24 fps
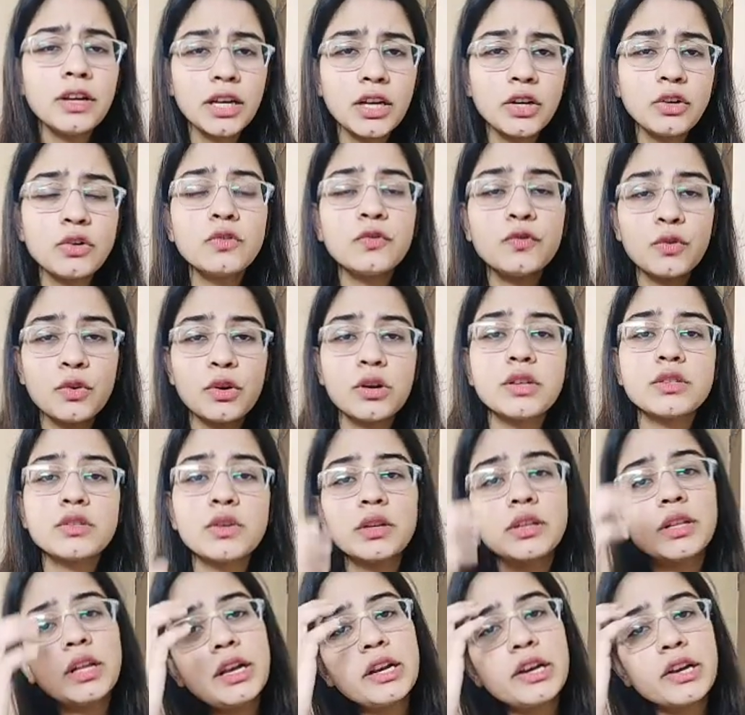That we need to
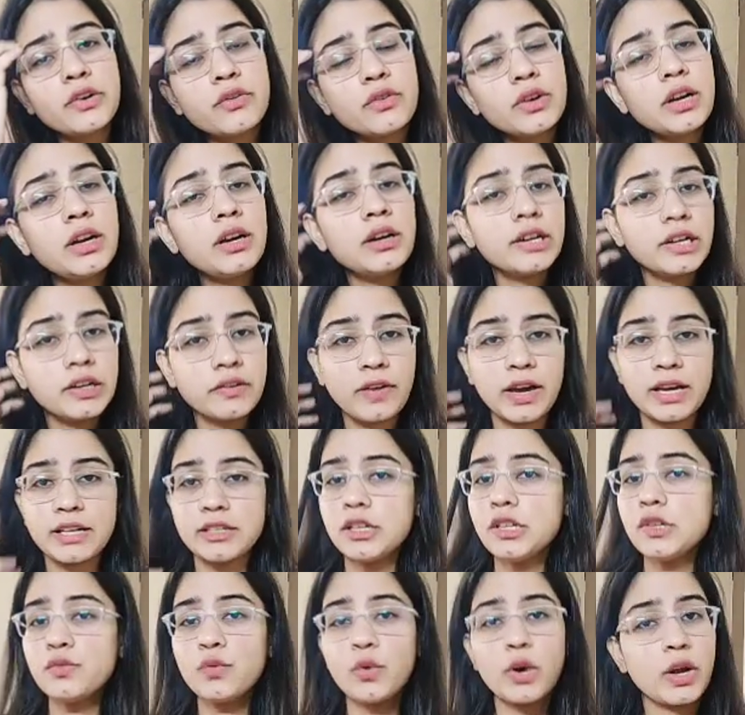focus on the literal
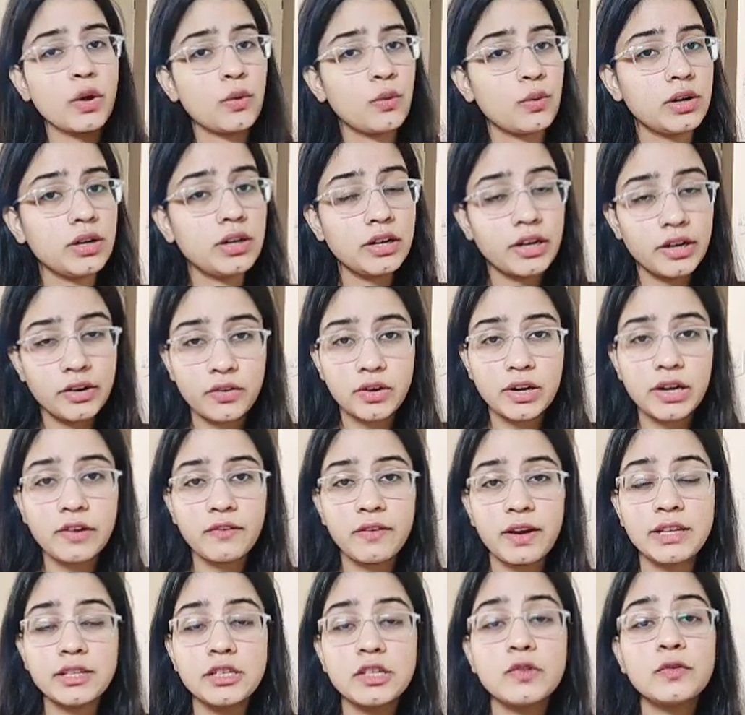devices, whatever
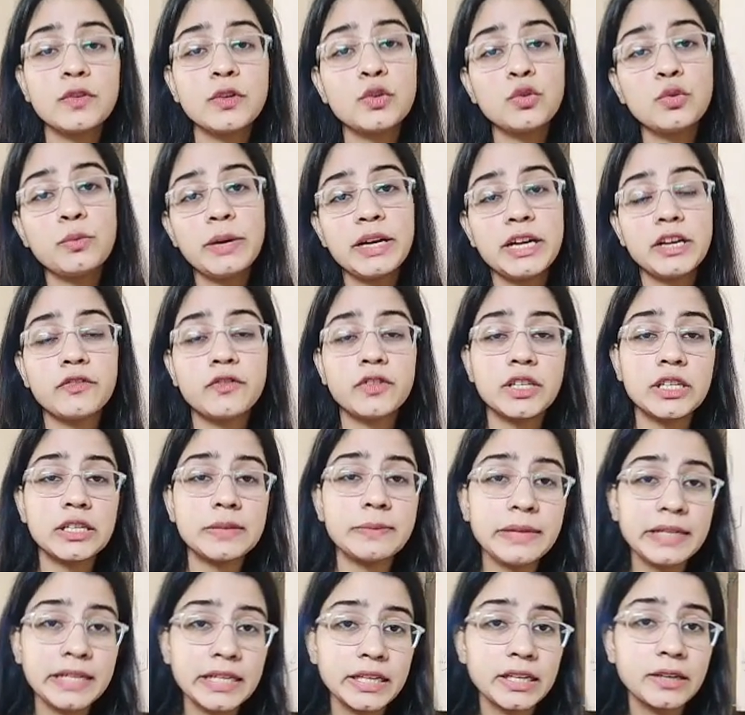literal devices we know,
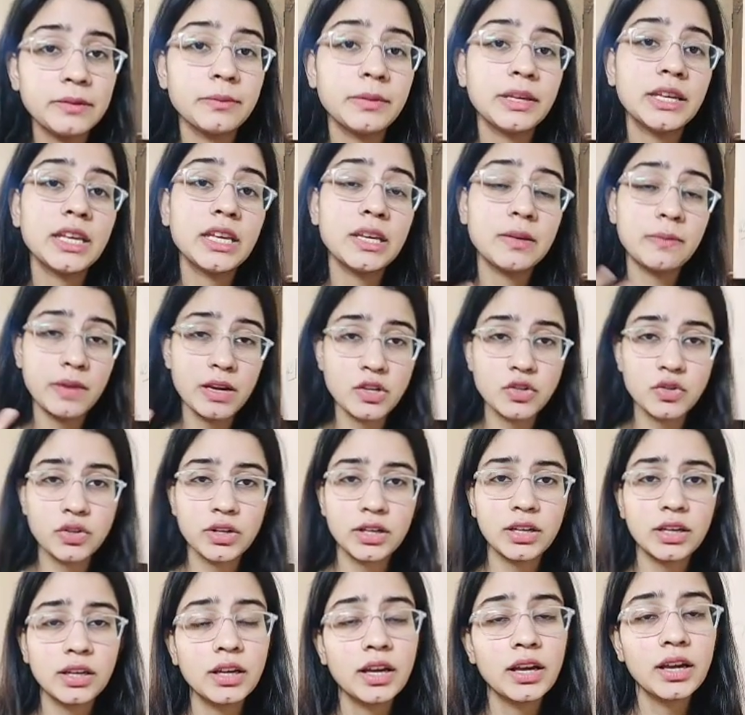metaphor, metonymy,
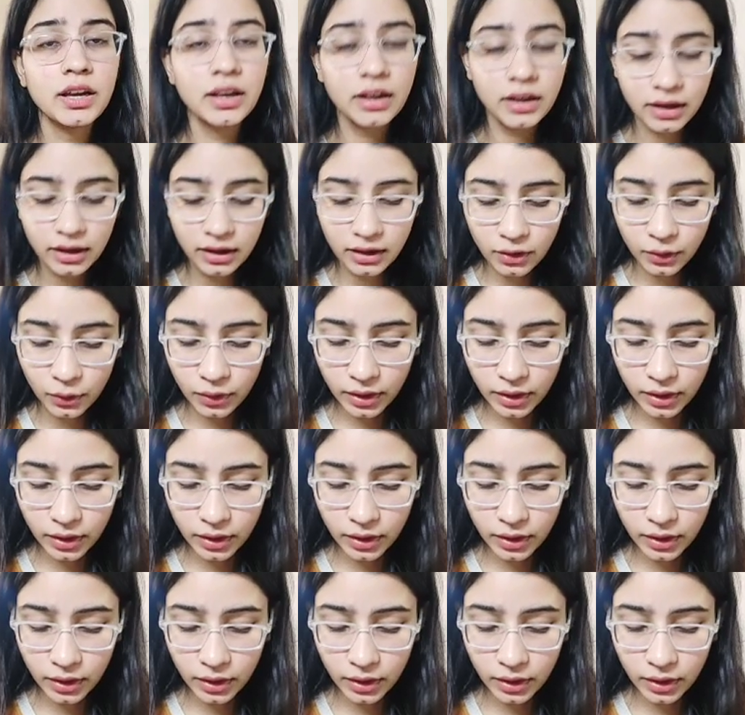imagery,